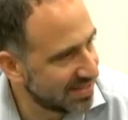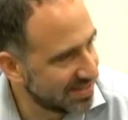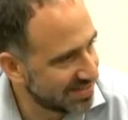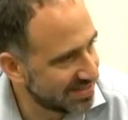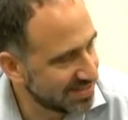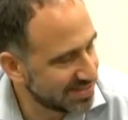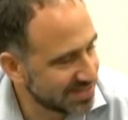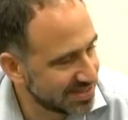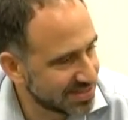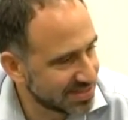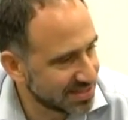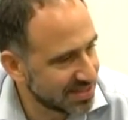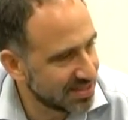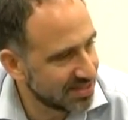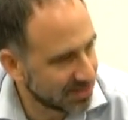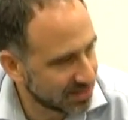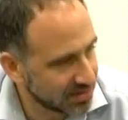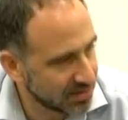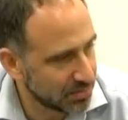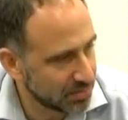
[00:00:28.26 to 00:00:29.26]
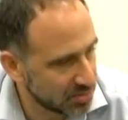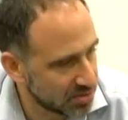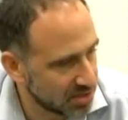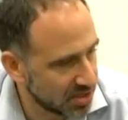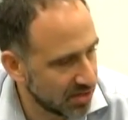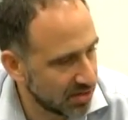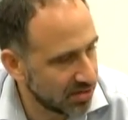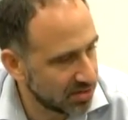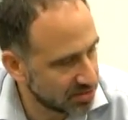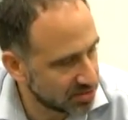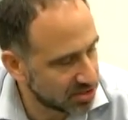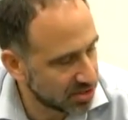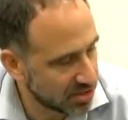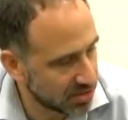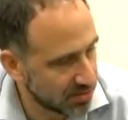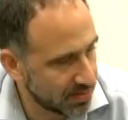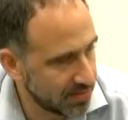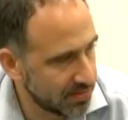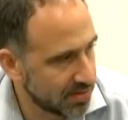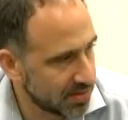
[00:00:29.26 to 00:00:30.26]
This is the libertarians should
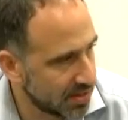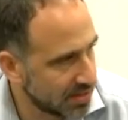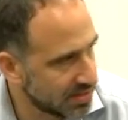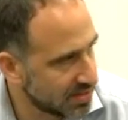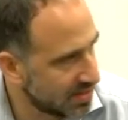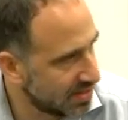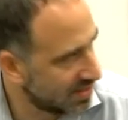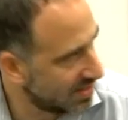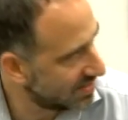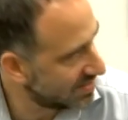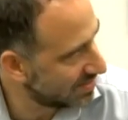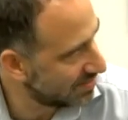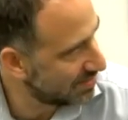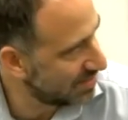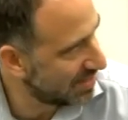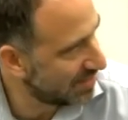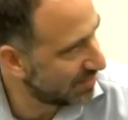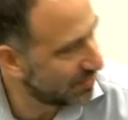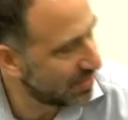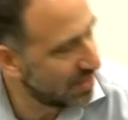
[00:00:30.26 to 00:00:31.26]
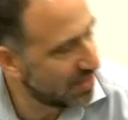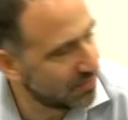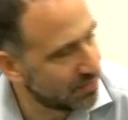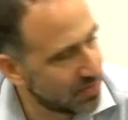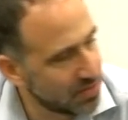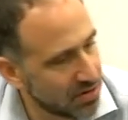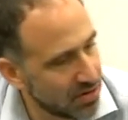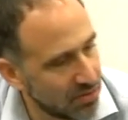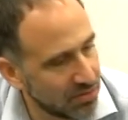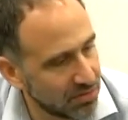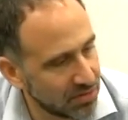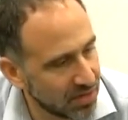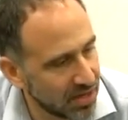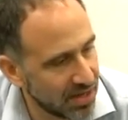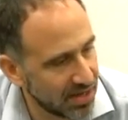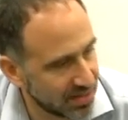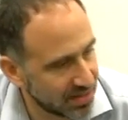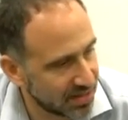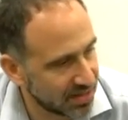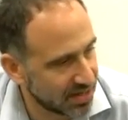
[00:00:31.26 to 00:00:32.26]
agree with us on this. I mean, if you don't
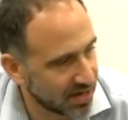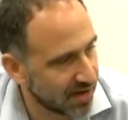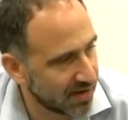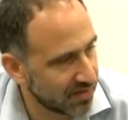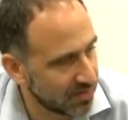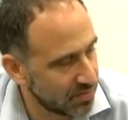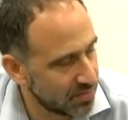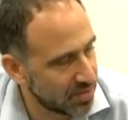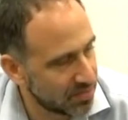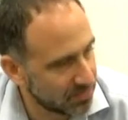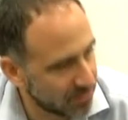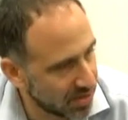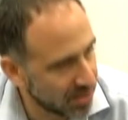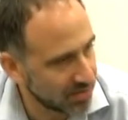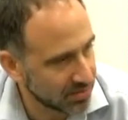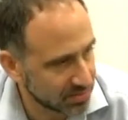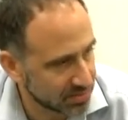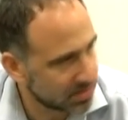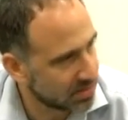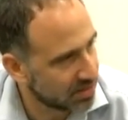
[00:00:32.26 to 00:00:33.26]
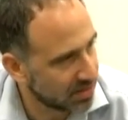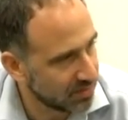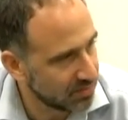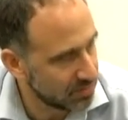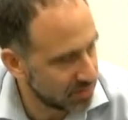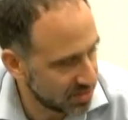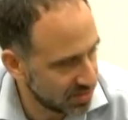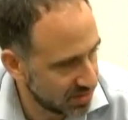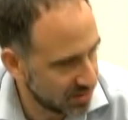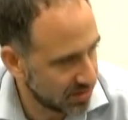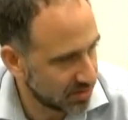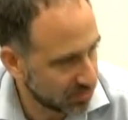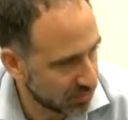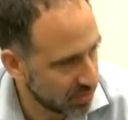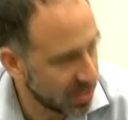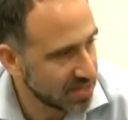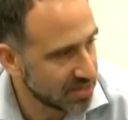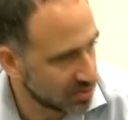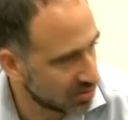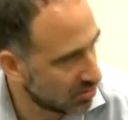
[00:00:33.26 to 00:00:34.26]
like the government, well, government
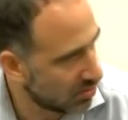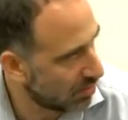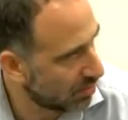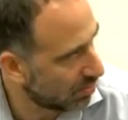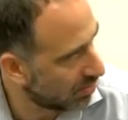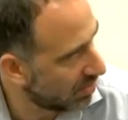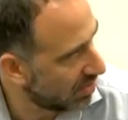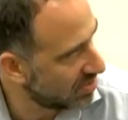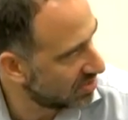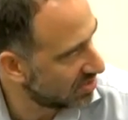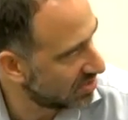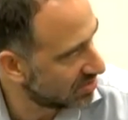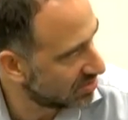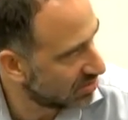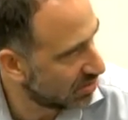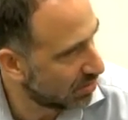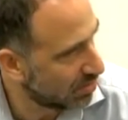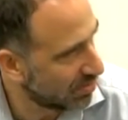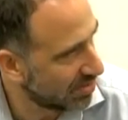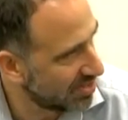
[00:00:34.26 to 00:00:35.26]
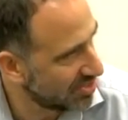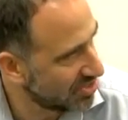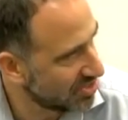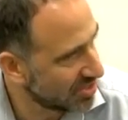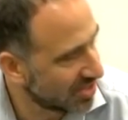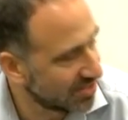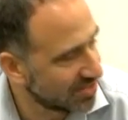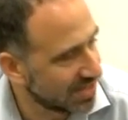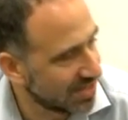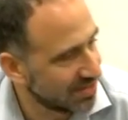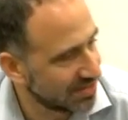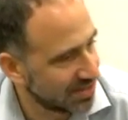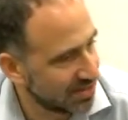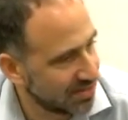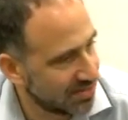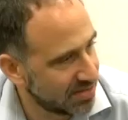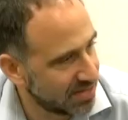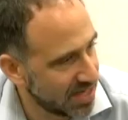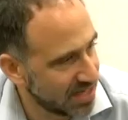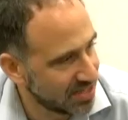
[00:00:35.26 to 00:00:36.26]
creates corporations. Corporations aren't out there
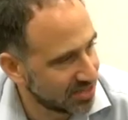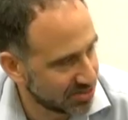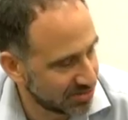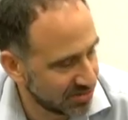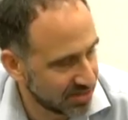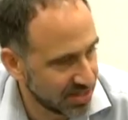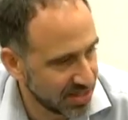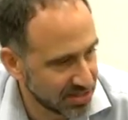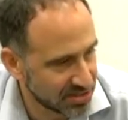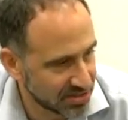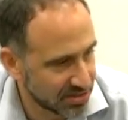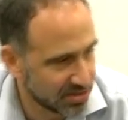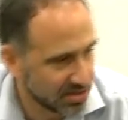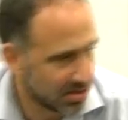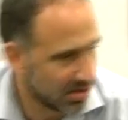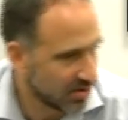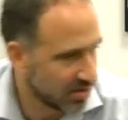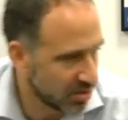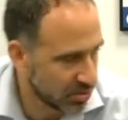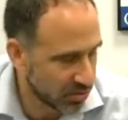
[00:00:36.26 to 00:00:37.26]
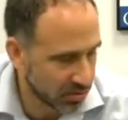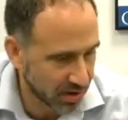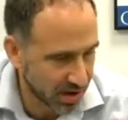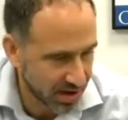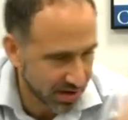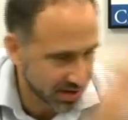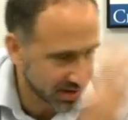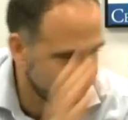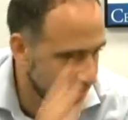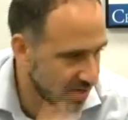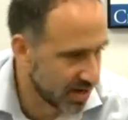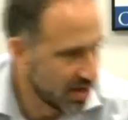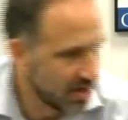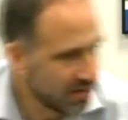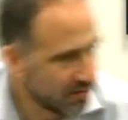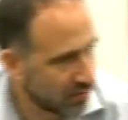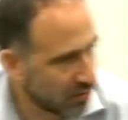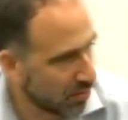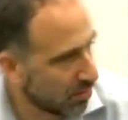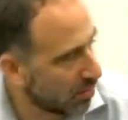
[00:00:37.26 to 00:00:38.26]
in nature. Nature, you or I could
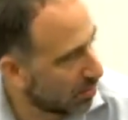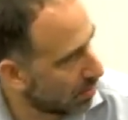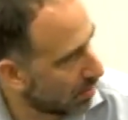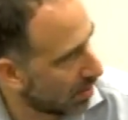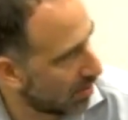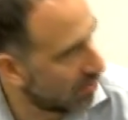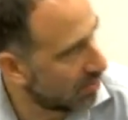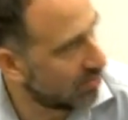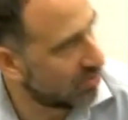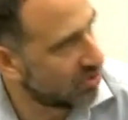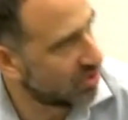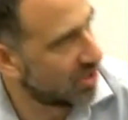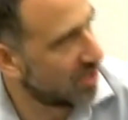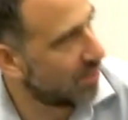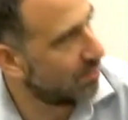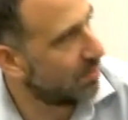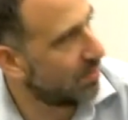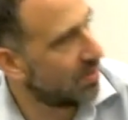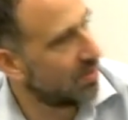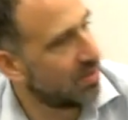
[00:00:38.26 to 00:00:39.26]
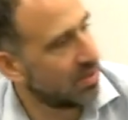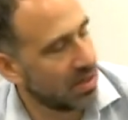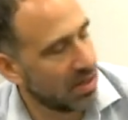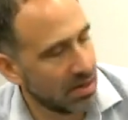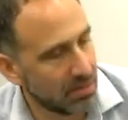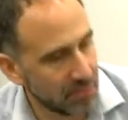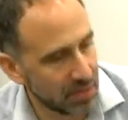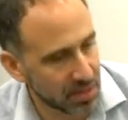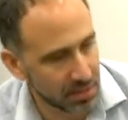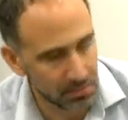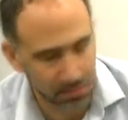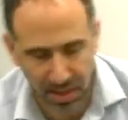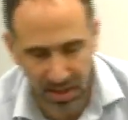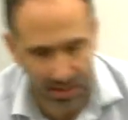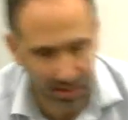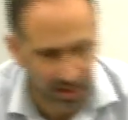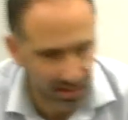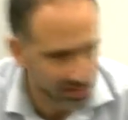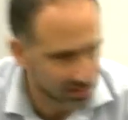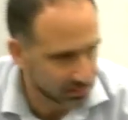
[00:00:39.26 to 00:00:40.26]
form a partnership, and we can make
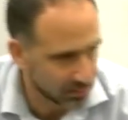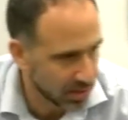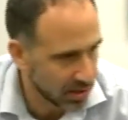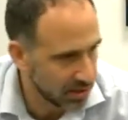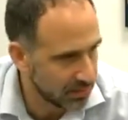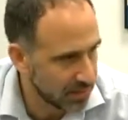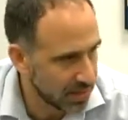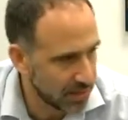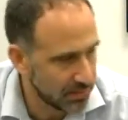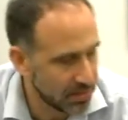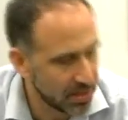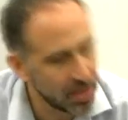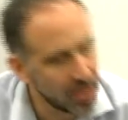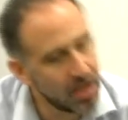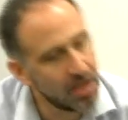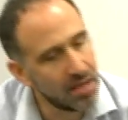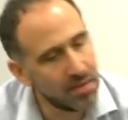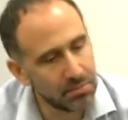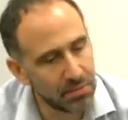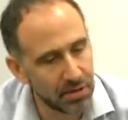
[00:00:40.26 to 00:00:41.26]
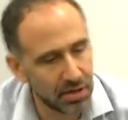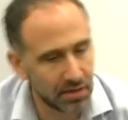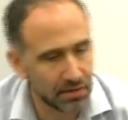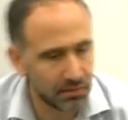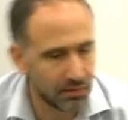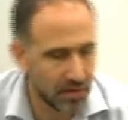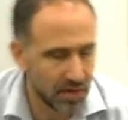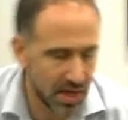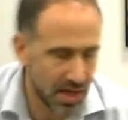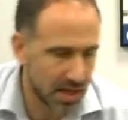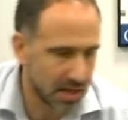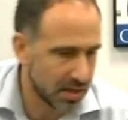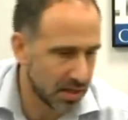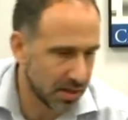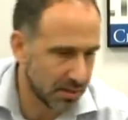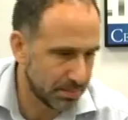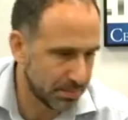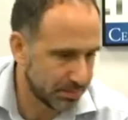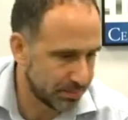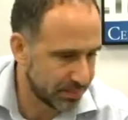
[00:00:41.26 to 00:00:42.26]
lots of money maybe. But if we end
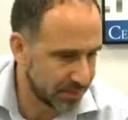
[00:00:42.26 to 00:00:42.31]
up,